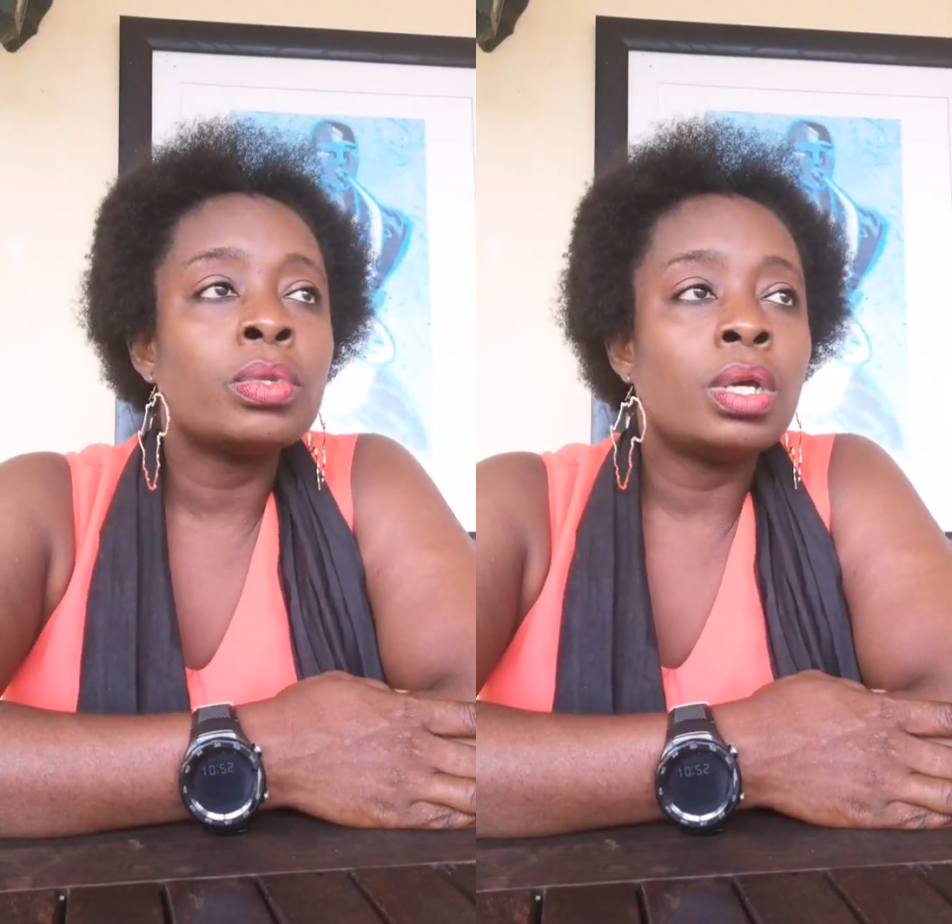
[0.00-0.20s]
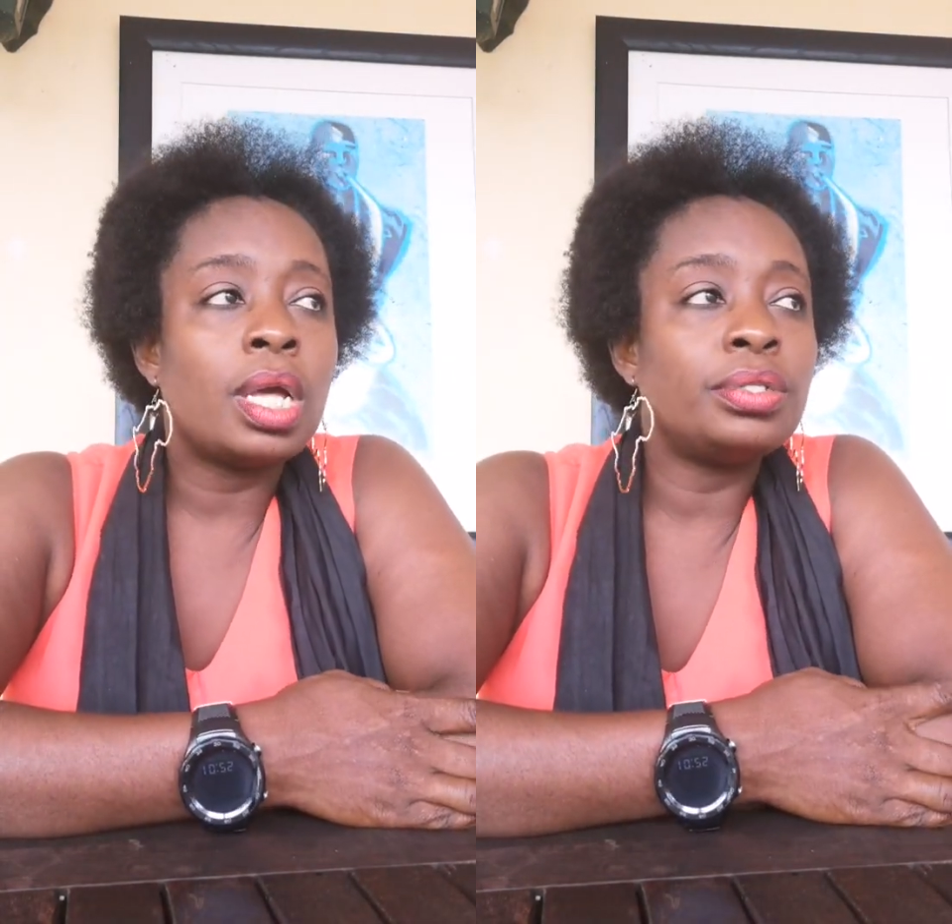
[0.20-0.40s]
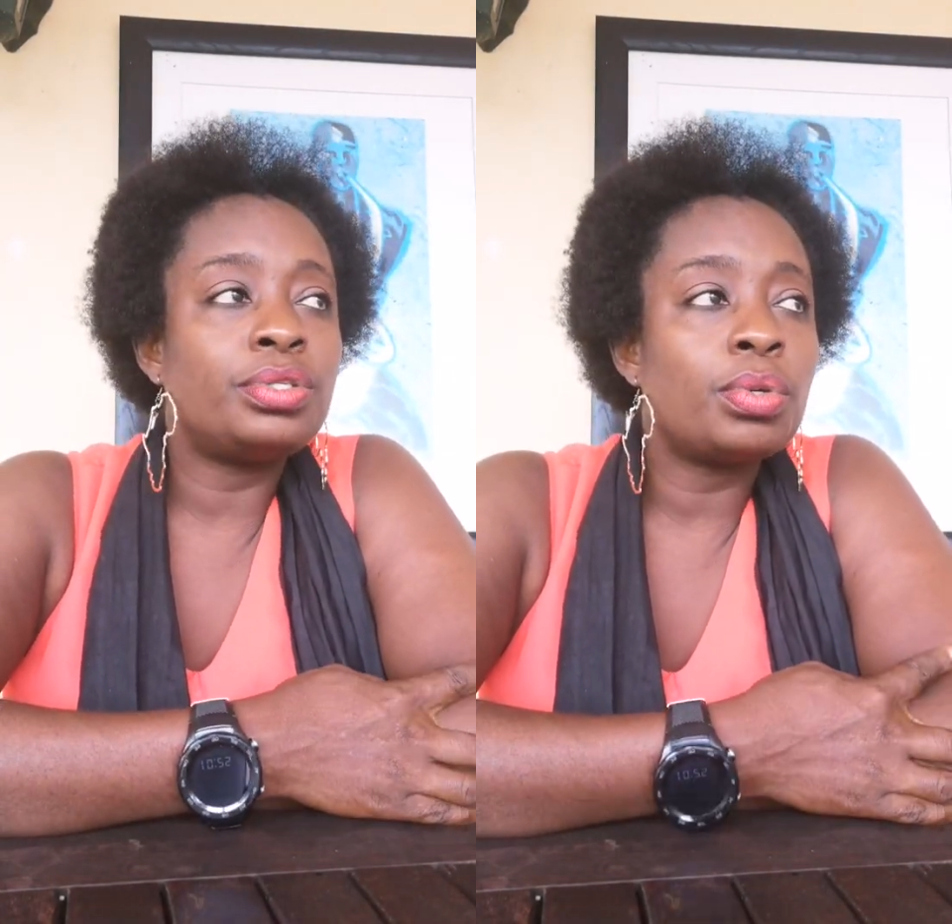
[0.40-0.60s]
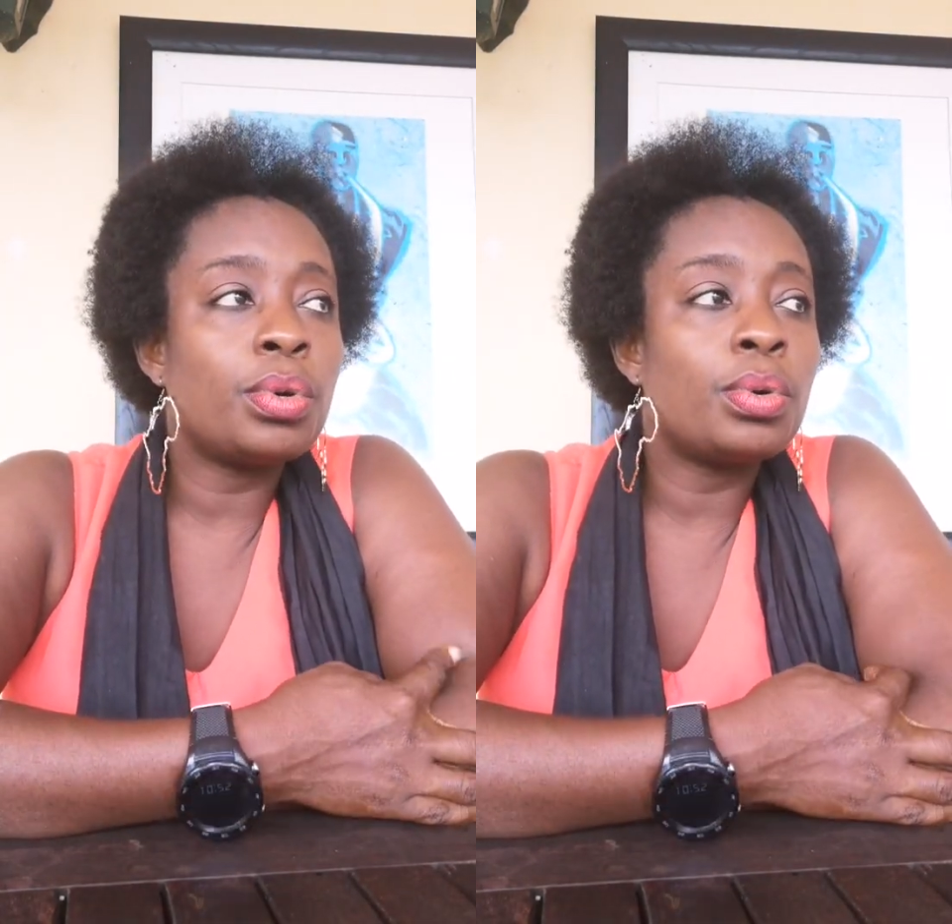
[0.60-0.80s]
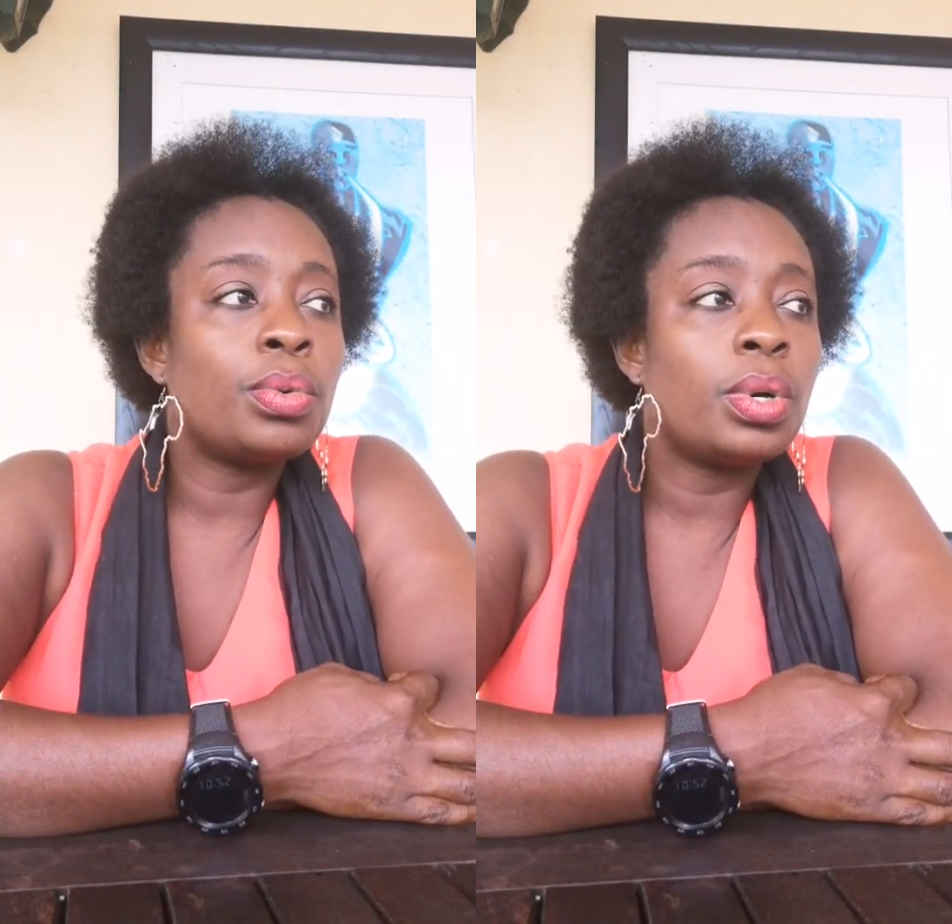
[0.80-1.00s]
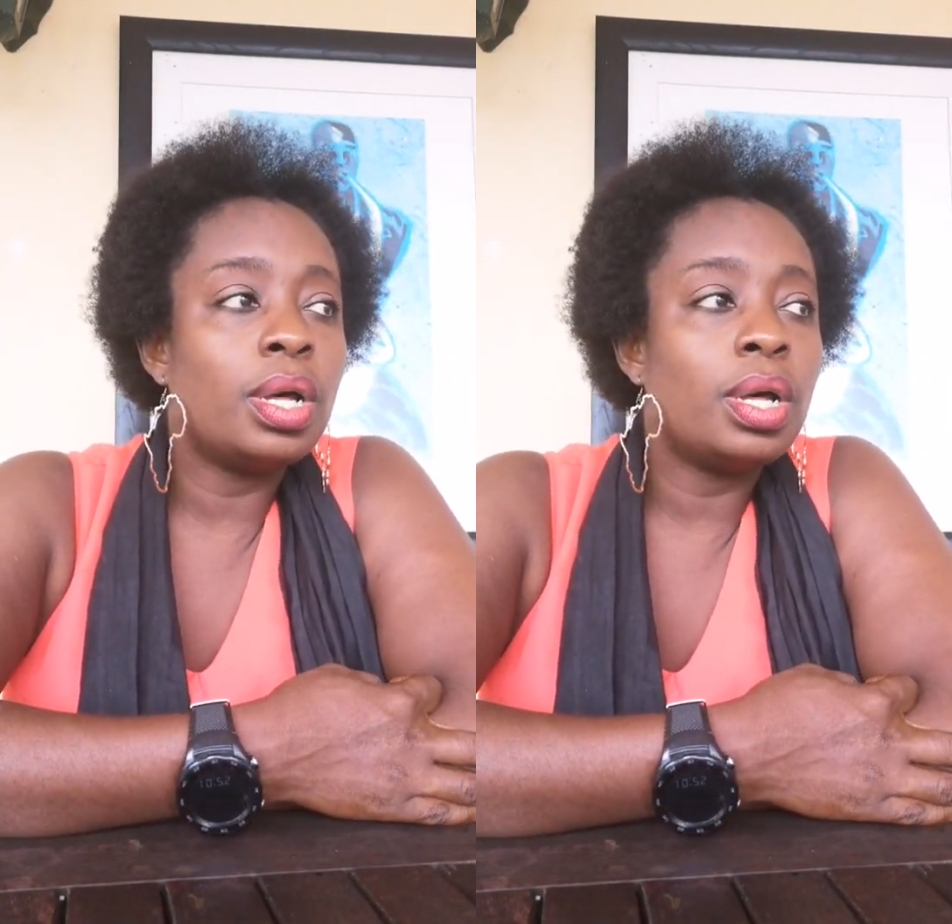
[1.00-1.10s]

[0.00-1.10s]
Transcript: And so